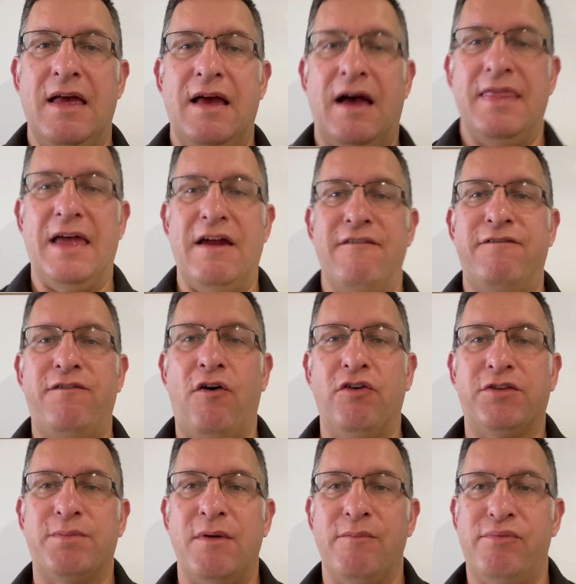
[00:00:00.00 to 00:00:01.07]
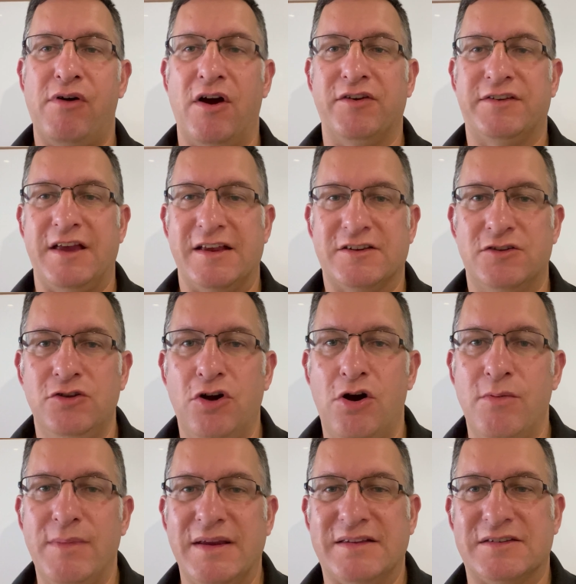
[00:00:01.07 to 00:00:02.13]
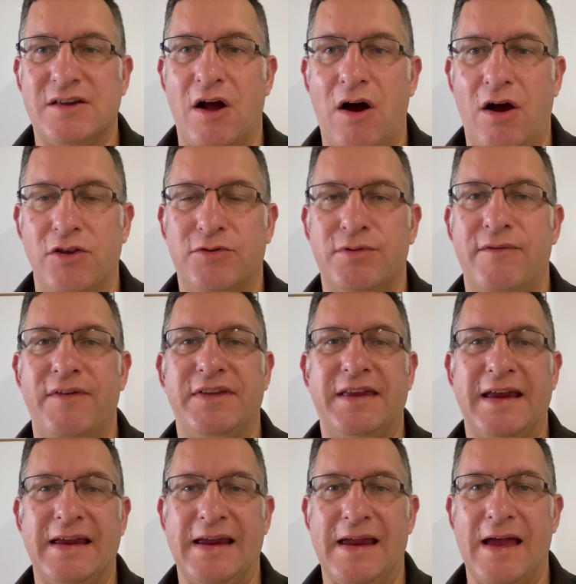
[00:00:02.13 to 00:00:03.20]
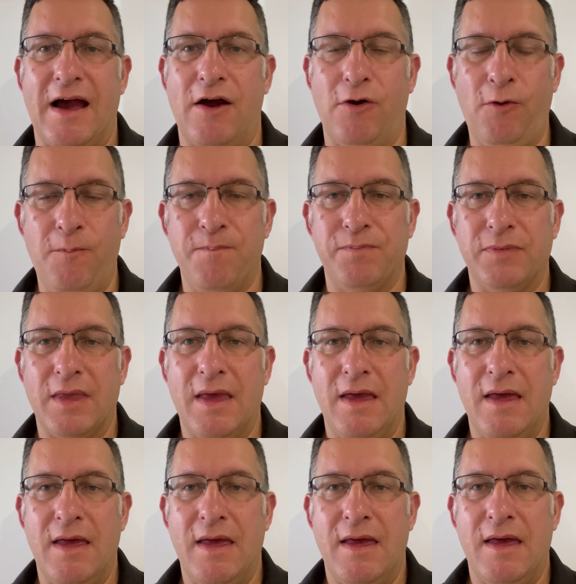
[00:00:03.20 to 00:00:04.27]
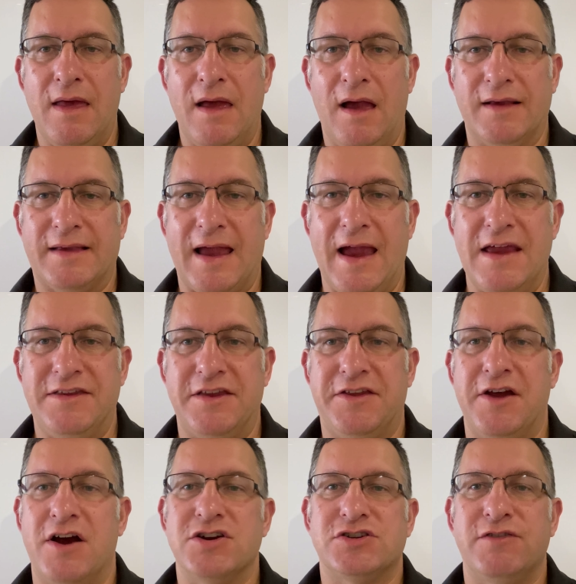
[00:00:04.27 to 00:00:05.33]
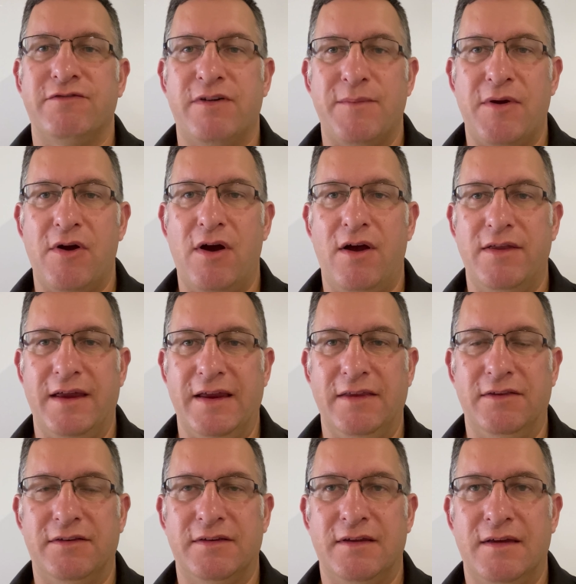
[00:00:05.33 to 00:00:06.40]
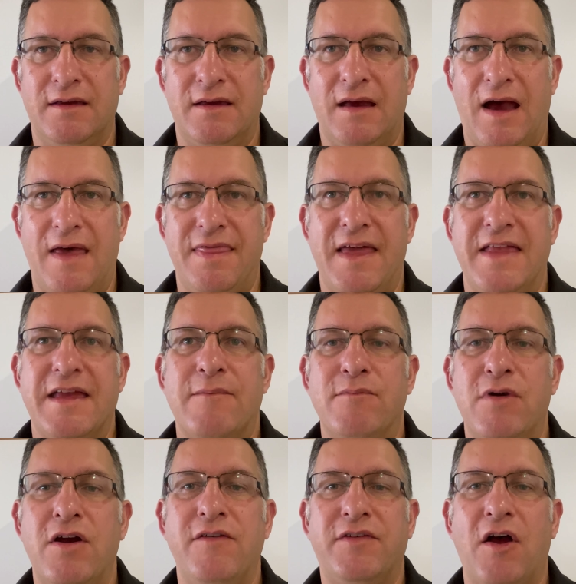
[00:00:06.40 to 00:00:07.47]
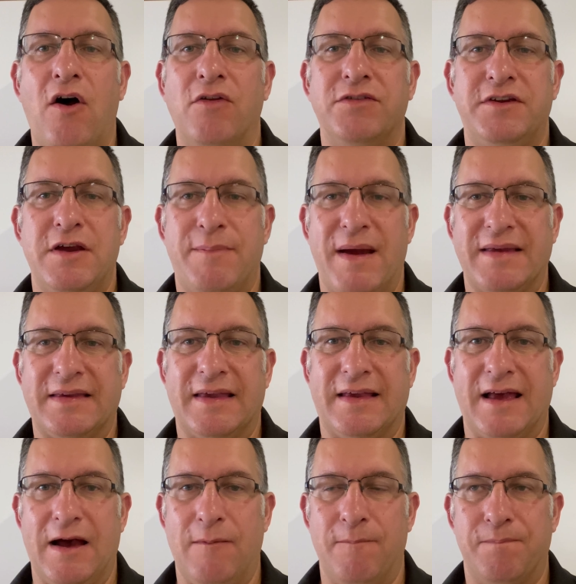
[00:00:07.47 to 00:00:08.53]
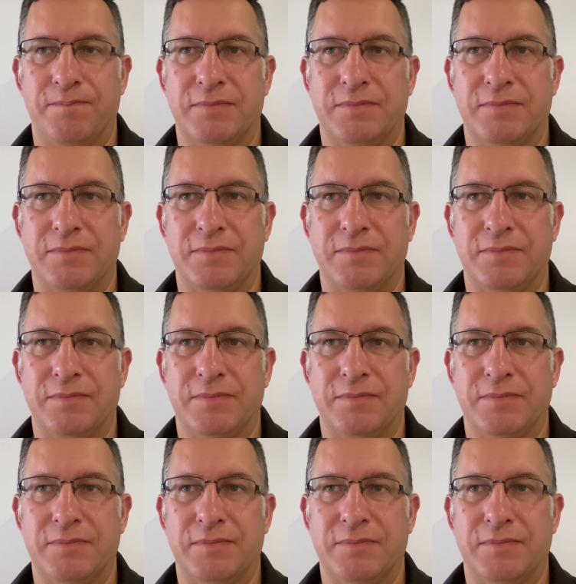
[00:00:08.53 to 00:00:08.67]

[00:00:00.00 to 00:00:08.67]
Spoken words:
And that enforcement process normally starts with a DEO, okay, a deduction from your earnings, and then it moves on to your bank account.